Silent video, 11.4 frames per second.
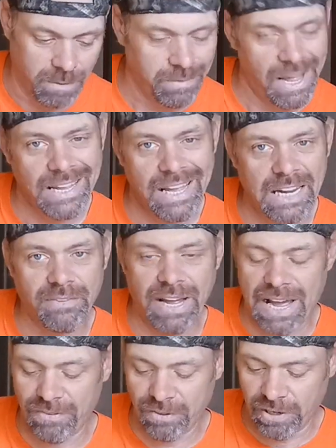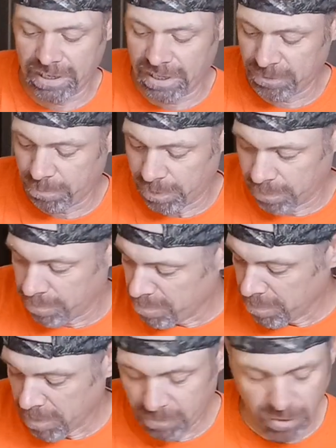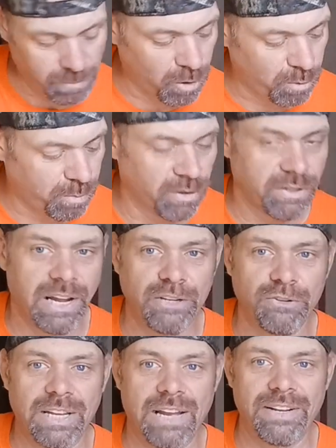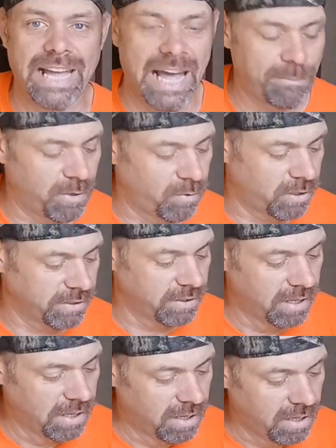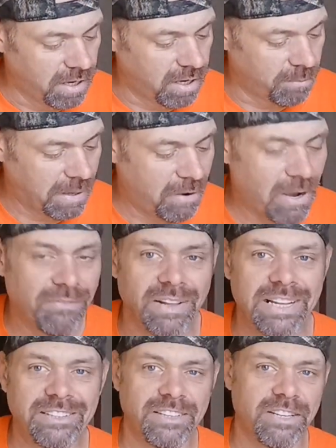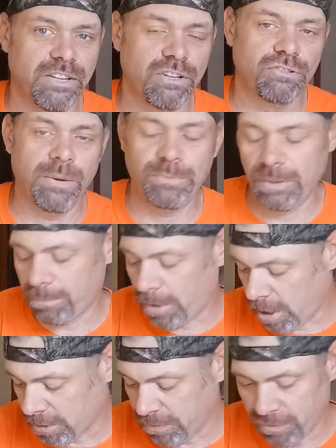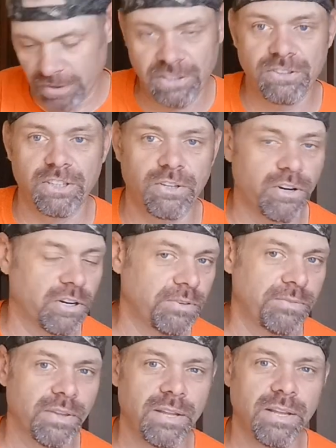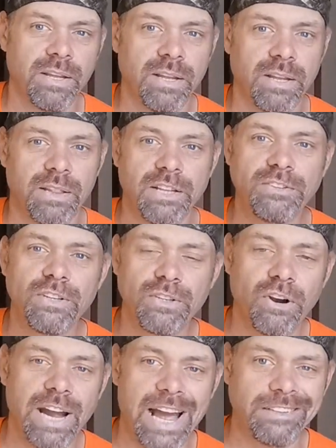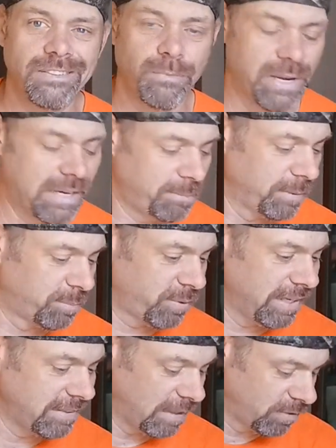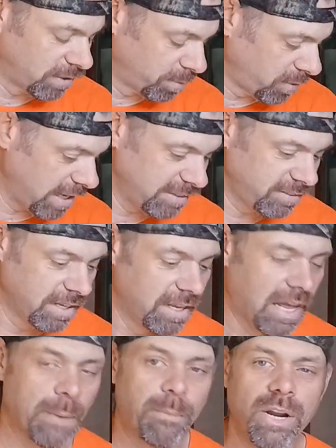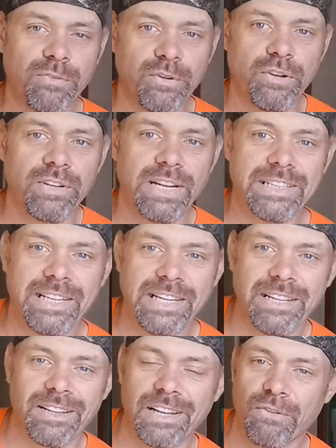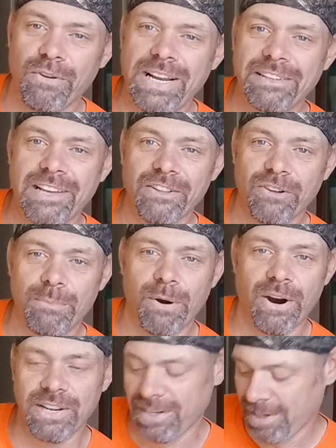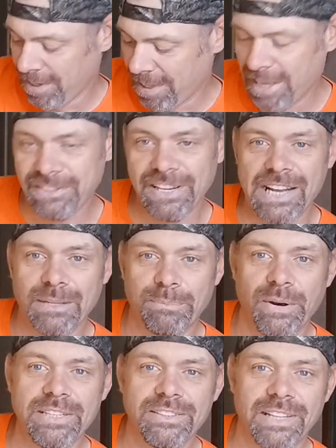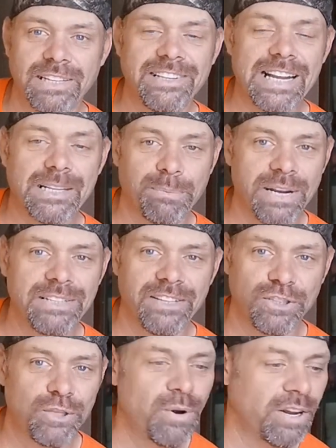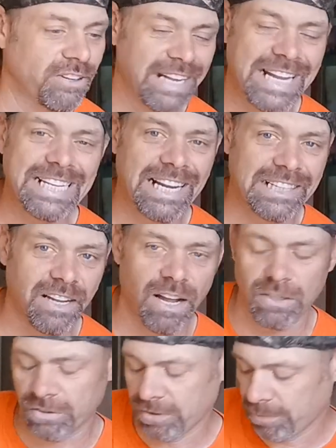I can if I have to, I guess, but for the most part, I usually have a capo on. I'll have links in the description box for this guitar. This guitar actually went up in price. I was surprised. I bought it for $219, and like 3 days after I bought it, they jacked the price to $289.